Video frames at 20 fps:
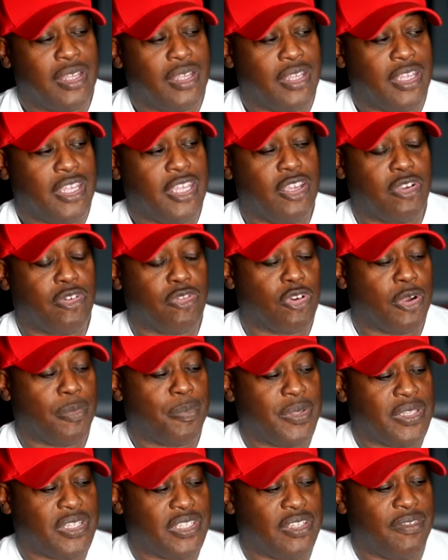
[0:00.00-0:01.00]
He grew
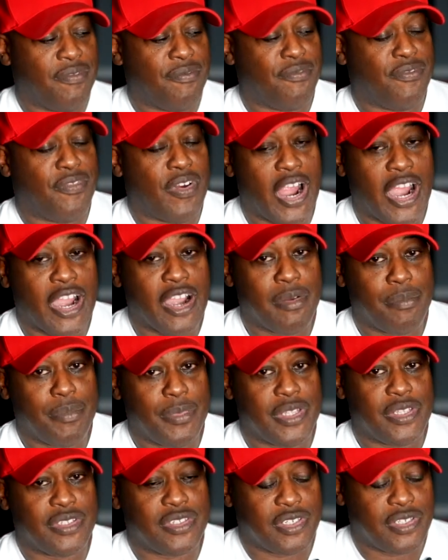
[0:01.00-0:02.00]
up in an
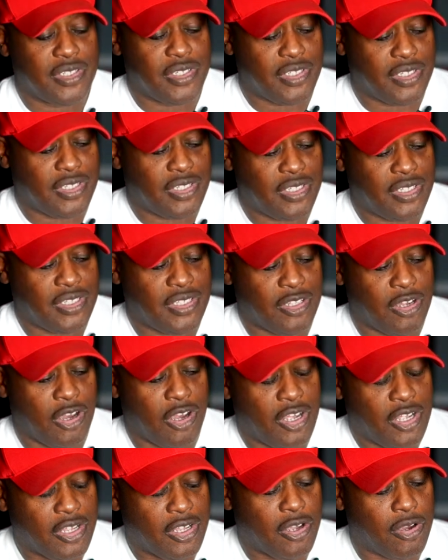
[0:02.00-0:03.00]
environment, an
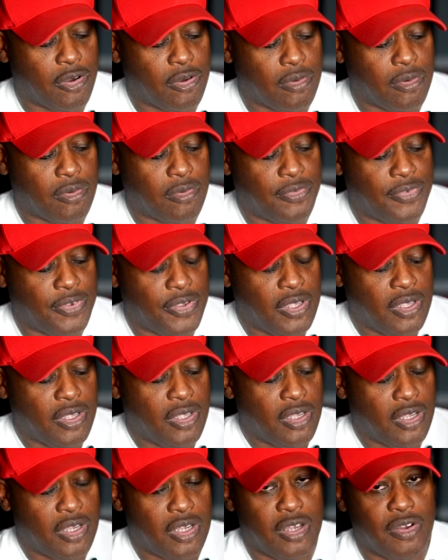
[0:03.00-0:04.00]
enclave
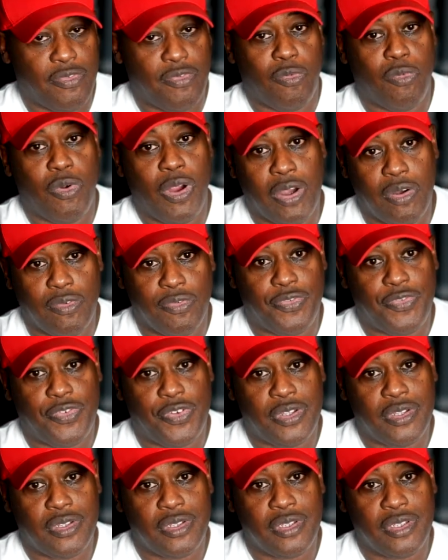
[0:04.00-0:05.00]
of wealth.
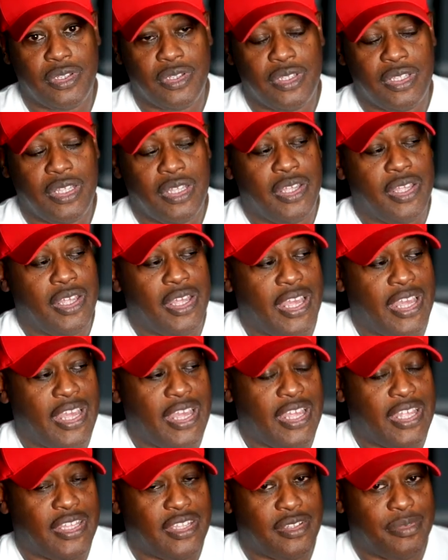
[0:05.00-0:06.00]

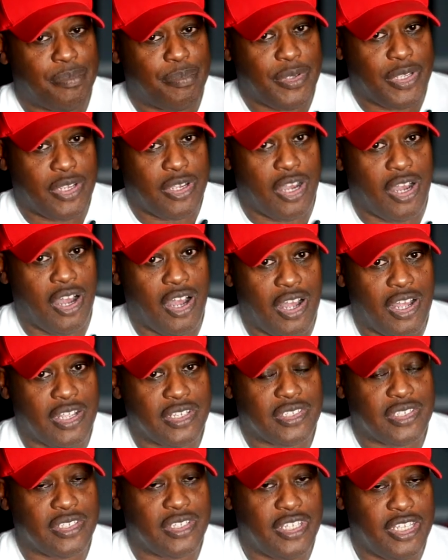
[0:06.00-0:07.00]
And
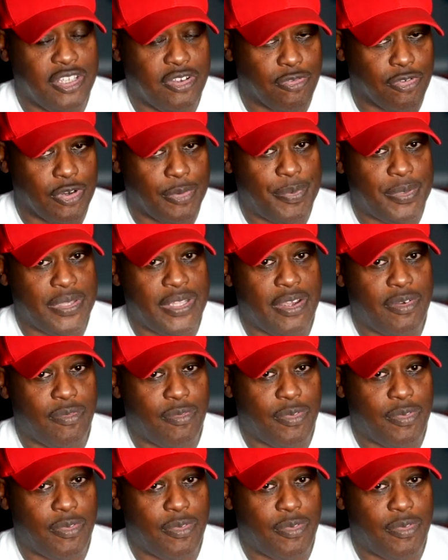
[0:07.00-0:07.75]
because he grew up in that